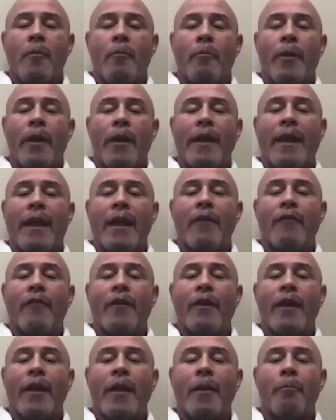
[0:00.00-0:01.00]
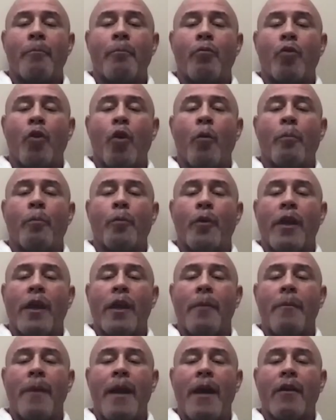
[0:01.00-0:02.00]
be given the appropriate
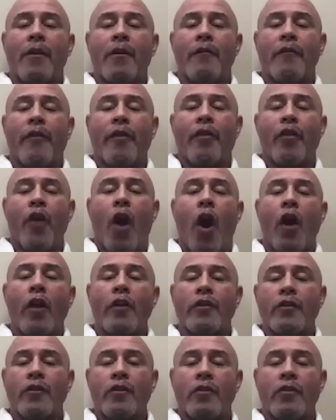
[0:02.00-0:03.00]
amount of thought.